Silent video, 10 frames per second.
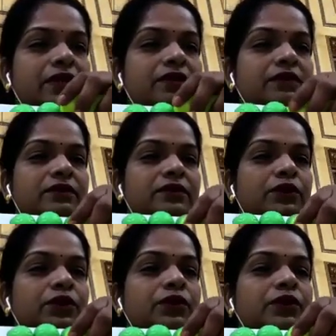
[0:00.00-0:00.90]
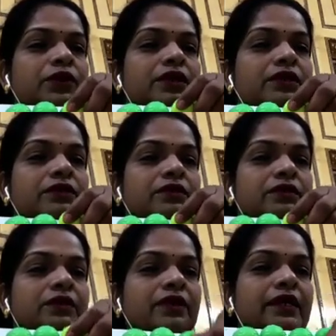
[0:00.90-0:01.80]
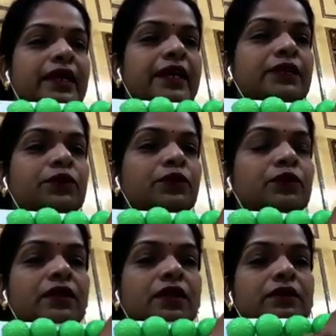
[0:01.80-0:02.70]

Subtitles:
So here, two here, and